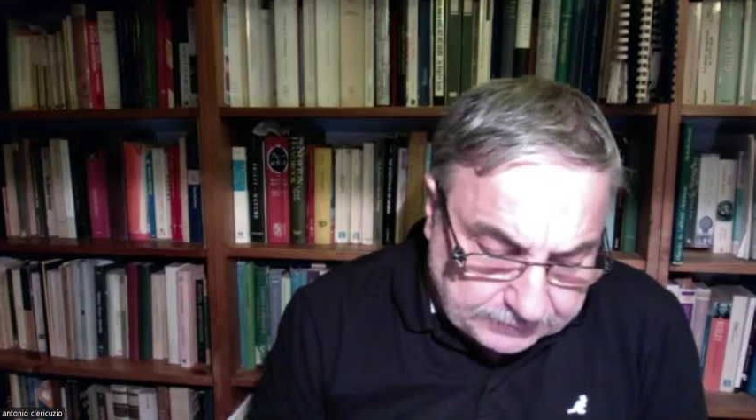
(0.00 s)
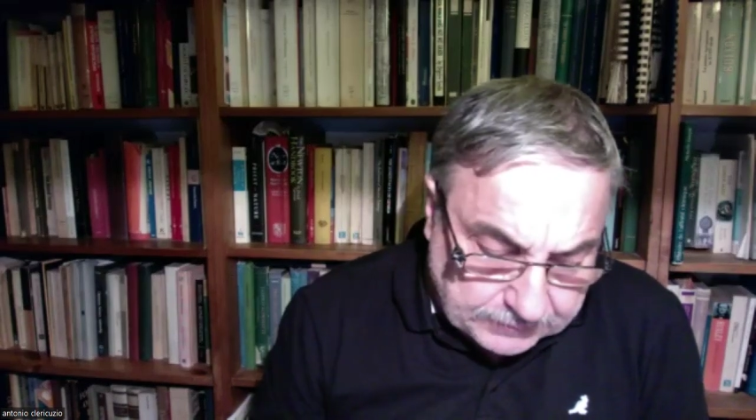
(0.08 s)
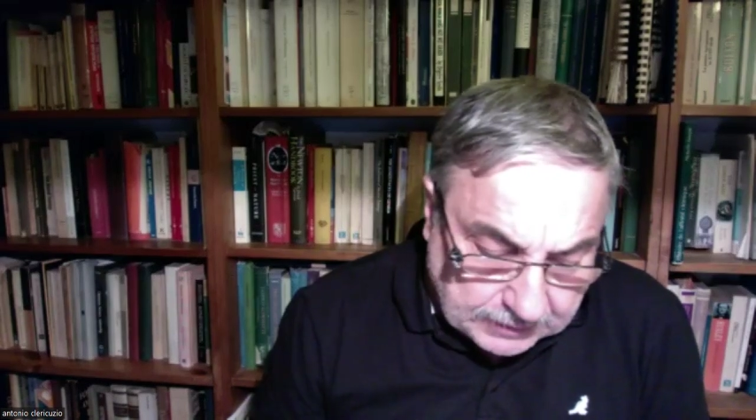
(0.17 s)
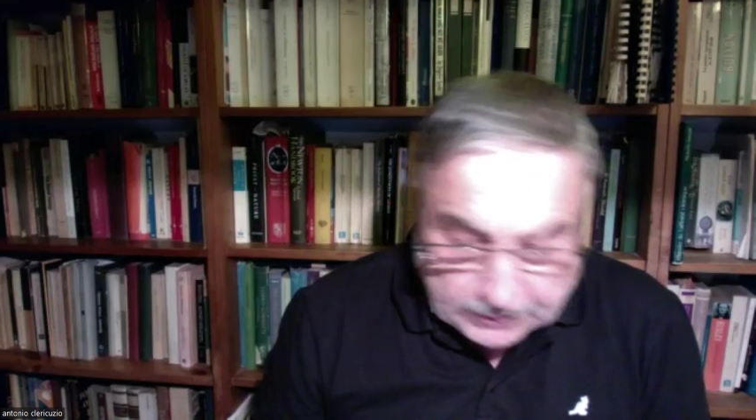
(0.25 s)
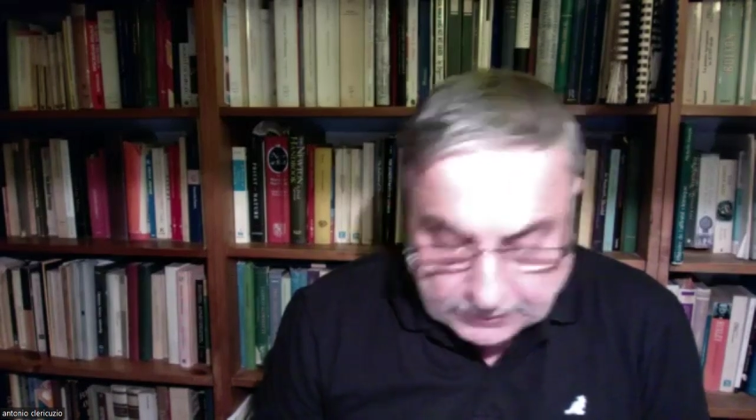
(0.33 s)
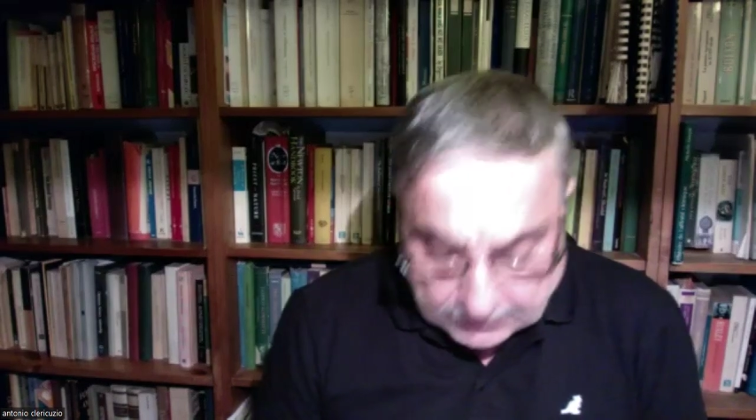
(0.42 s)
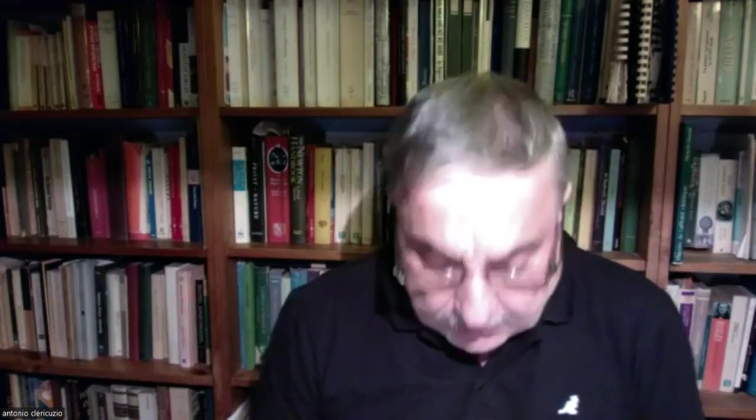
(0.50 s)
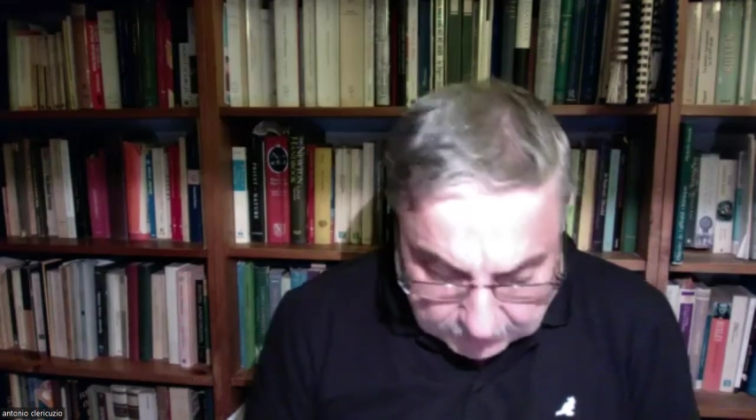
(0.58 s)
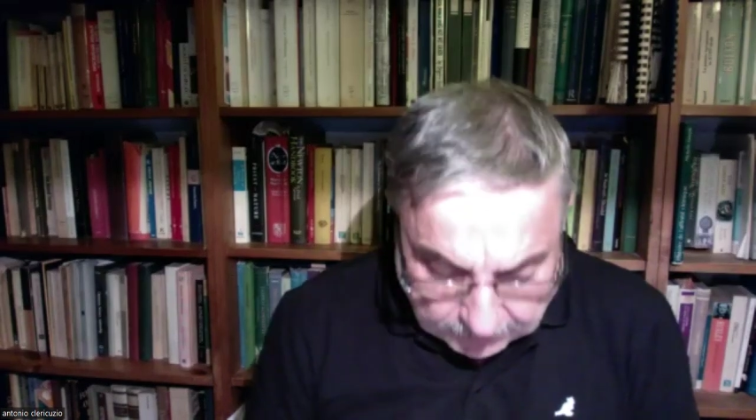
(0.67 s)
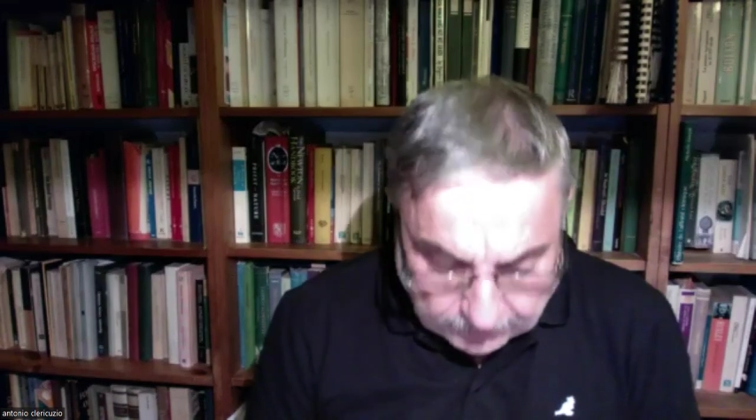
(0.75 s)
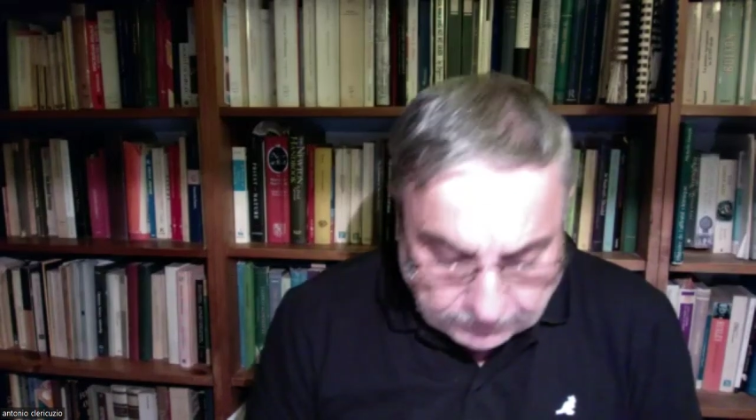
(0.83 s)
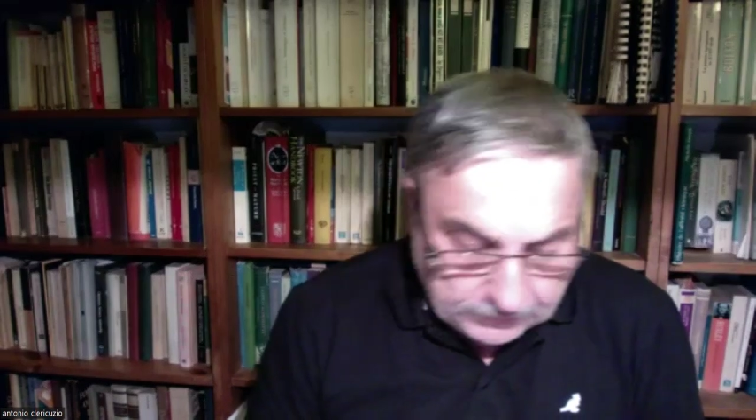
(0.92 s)
and
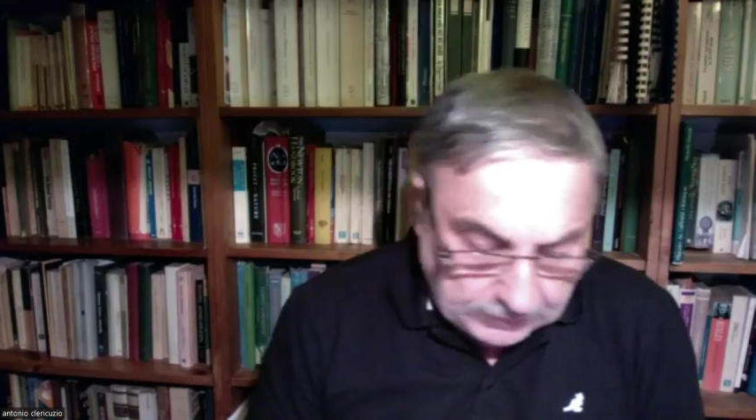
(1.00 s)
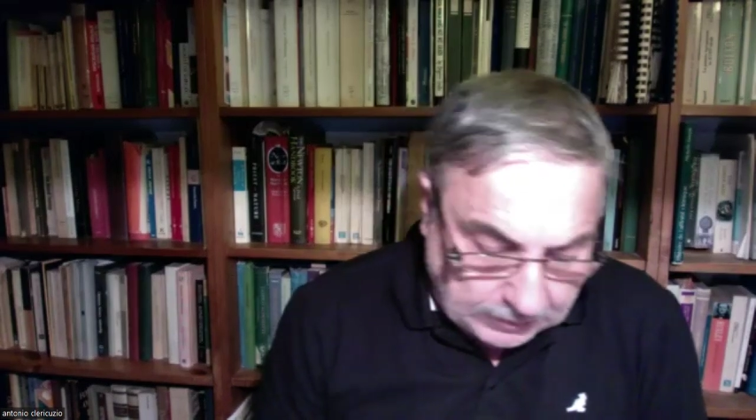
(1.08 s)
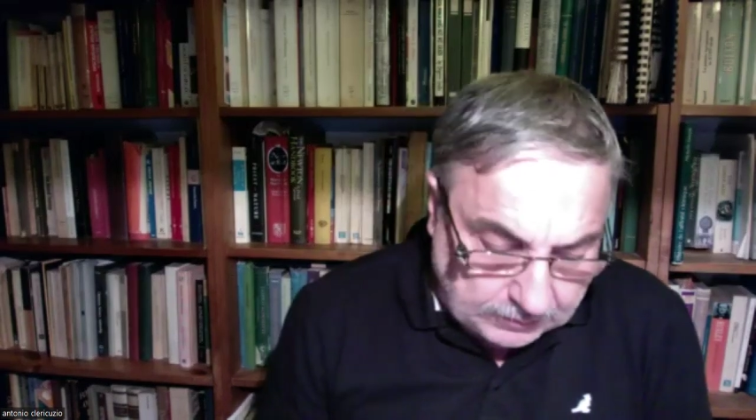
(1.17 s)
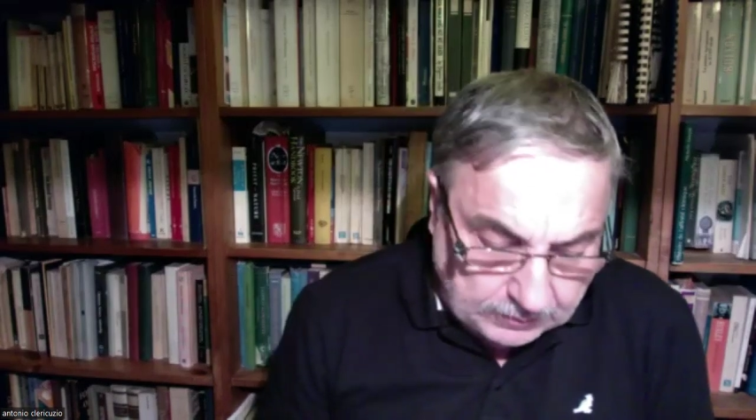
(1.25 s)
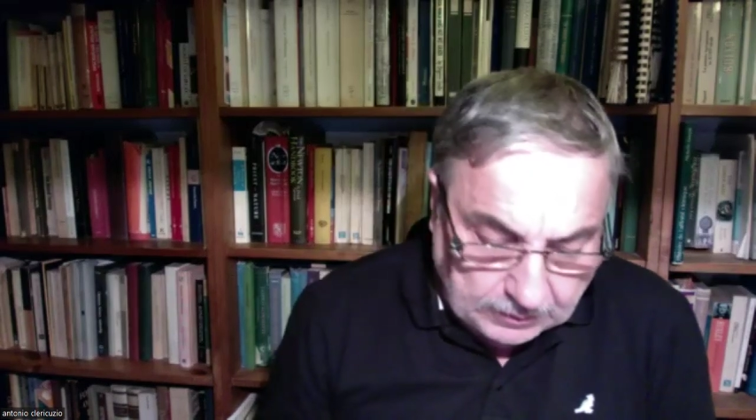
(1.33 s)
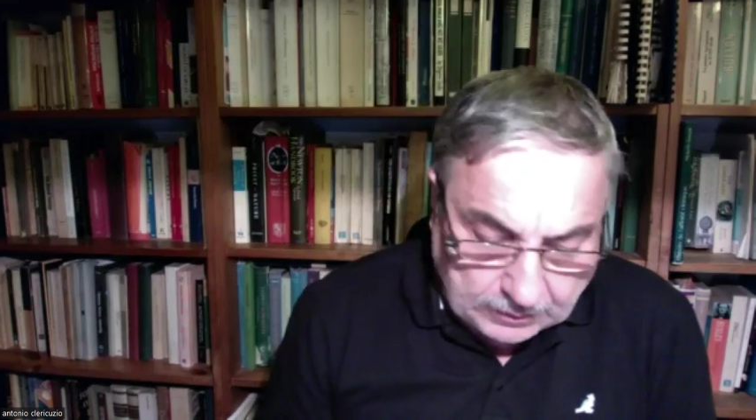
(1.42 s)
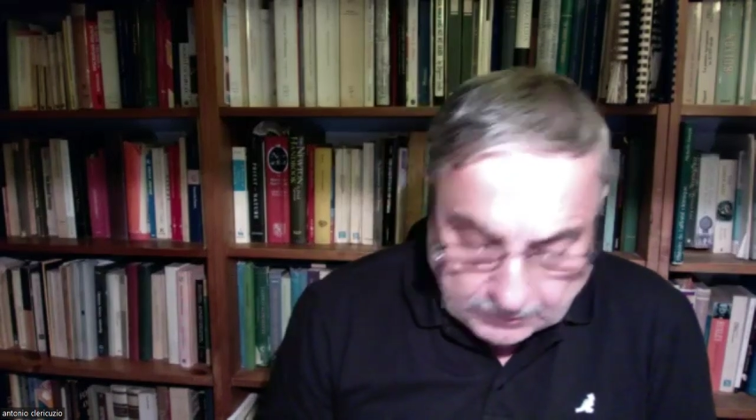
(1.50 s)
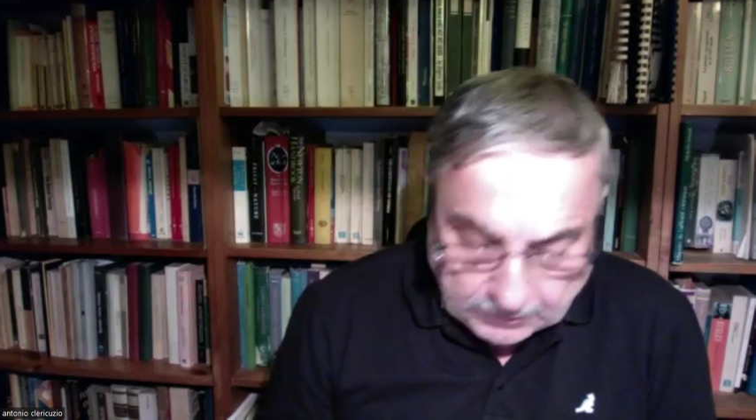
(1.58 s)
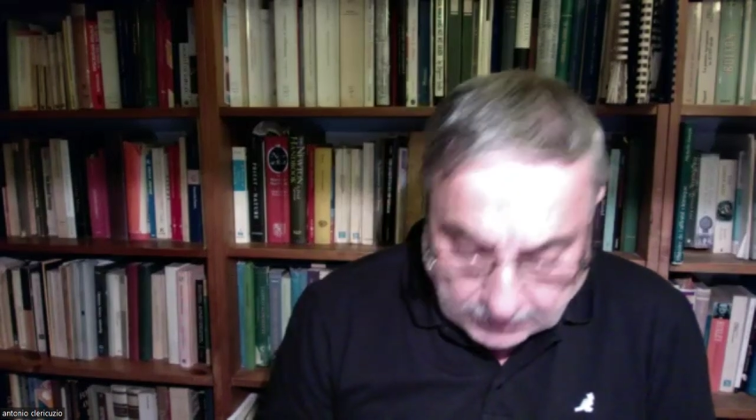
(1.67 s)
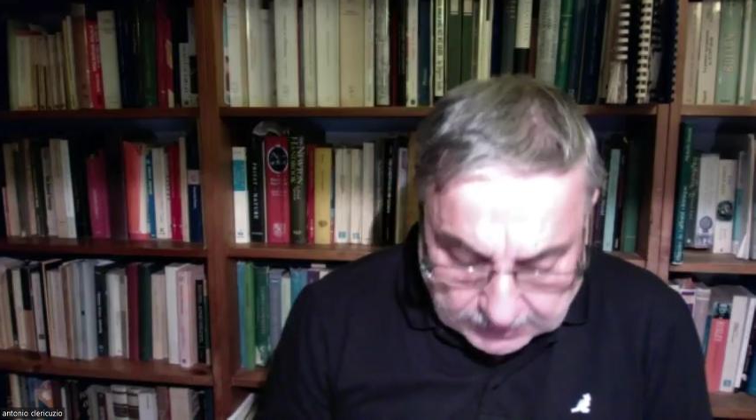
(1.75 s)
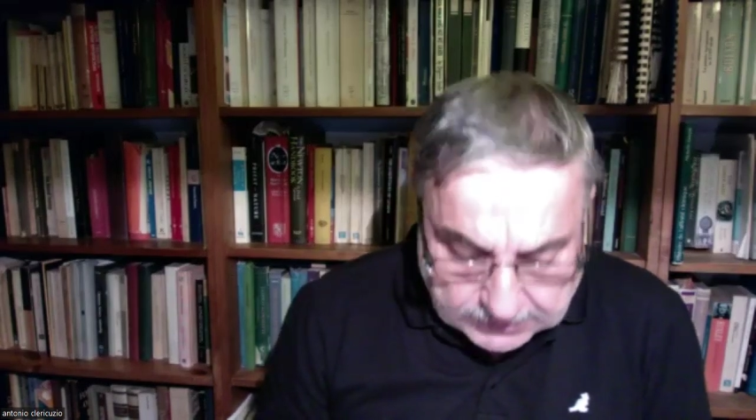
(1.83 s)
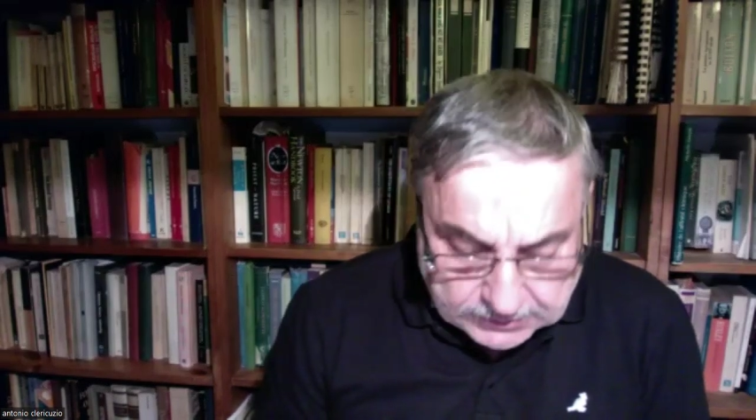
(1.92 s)

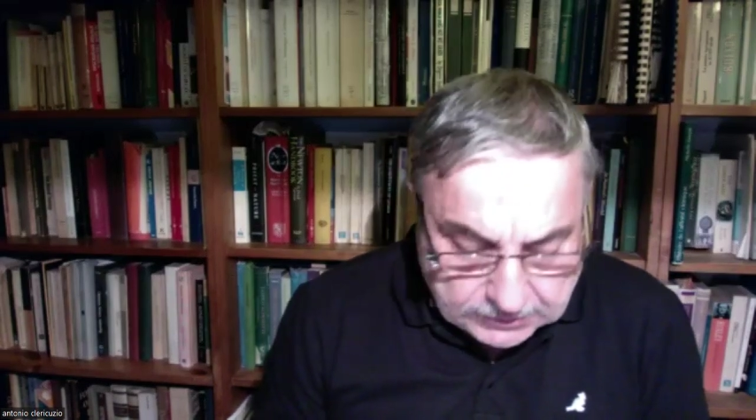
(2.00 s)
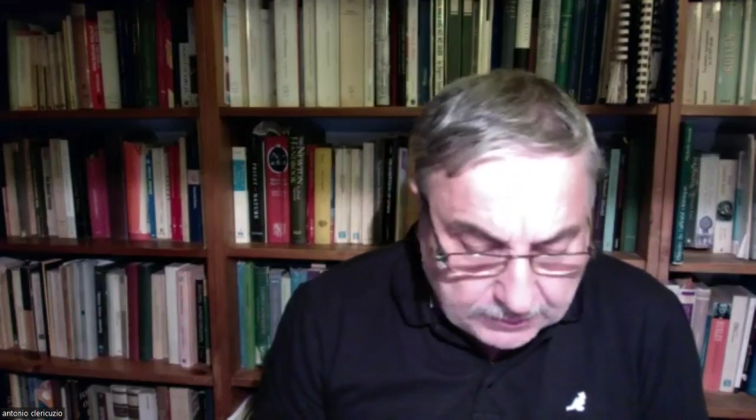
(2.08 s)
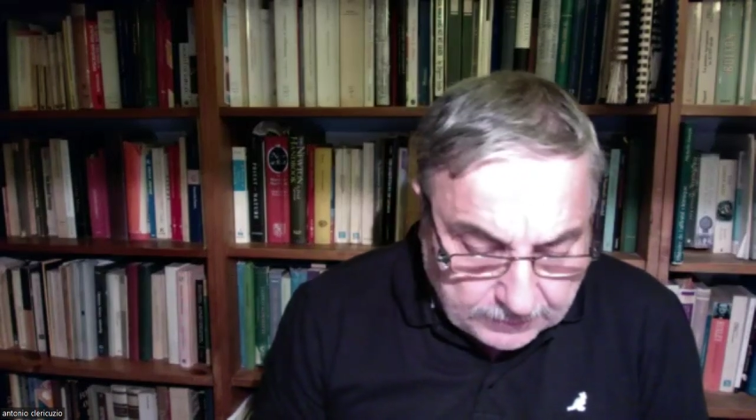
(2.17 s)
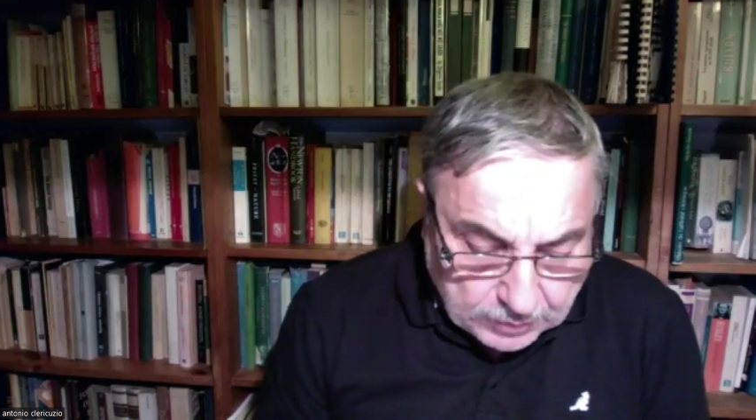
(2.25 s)
Gleason,